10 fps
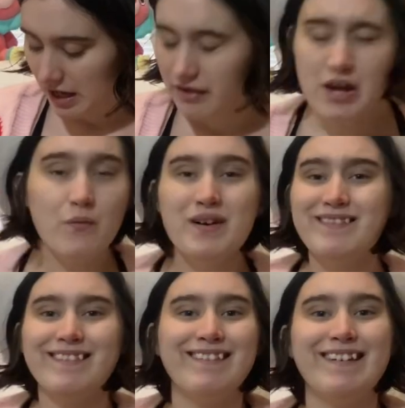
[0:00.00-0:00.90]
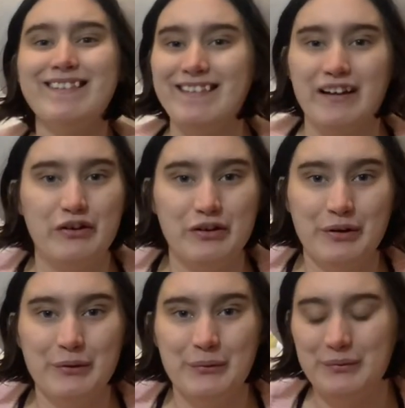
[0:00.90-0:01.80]
It wasn't listening to
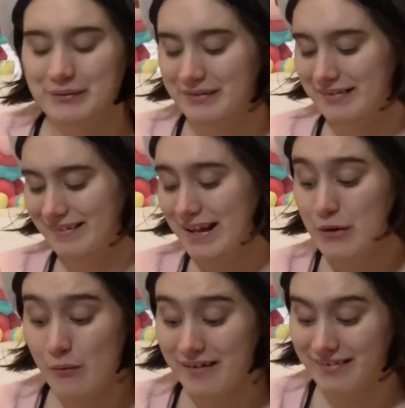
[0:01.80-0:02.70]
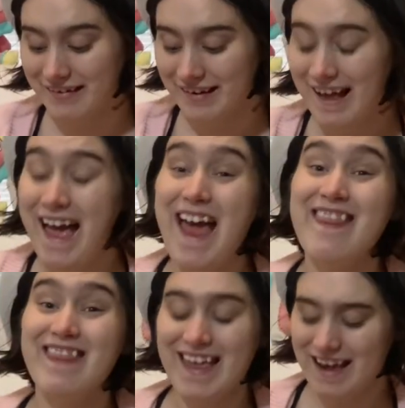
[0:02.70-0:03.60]
you. It wasn't.
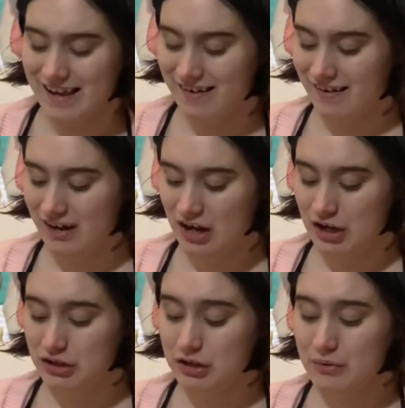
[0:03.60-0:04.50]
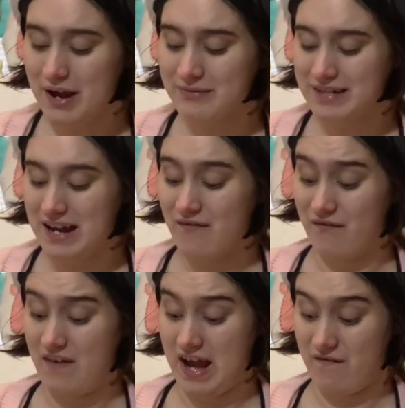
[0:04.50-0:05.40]
And then 2008
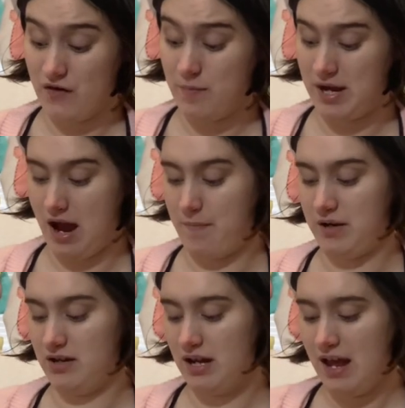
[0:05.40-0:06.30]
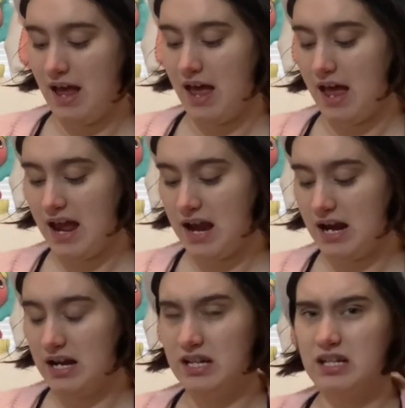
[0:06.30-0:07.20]
Hey Furby happened,
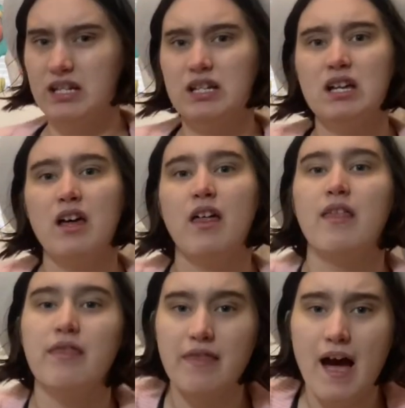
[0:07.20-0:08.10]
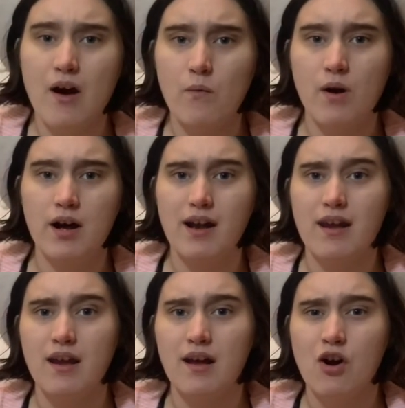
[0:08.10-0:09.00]
and that
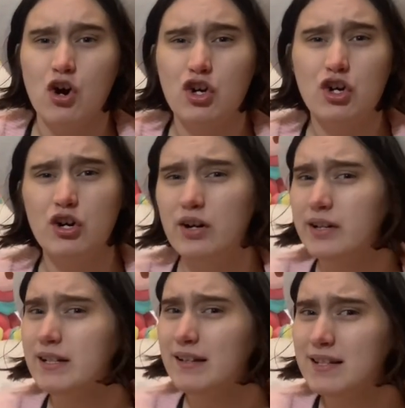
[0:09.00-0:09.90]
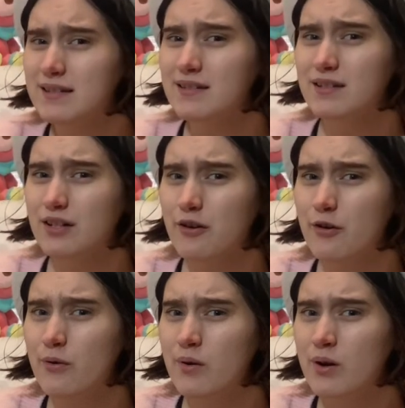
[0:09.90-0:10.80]
one could listen to
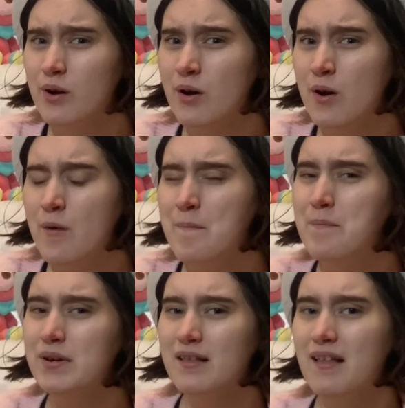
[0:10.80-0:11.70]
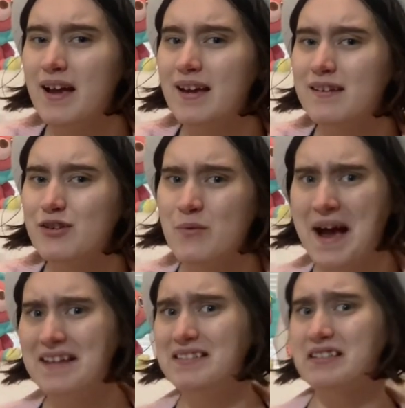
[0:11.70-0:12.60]
you, but, like, you
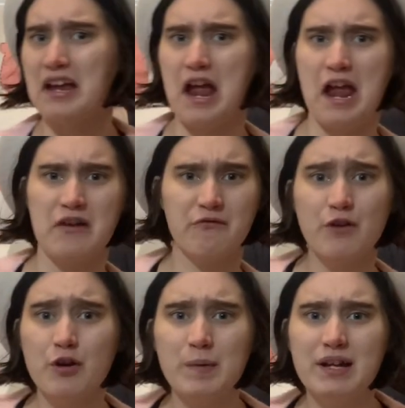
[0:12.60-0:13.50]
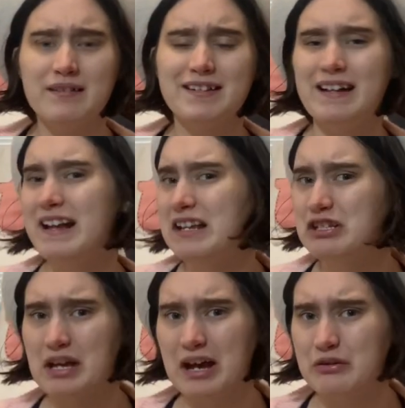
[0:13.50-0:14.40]
had to say Hey Furby to get it
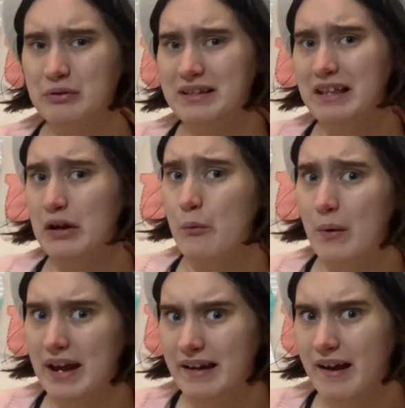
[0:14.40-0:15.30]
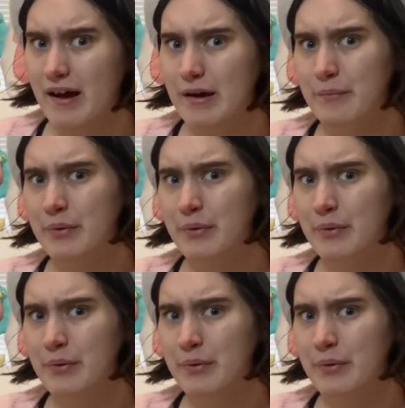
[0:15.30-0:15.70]
to actually, like, wake up.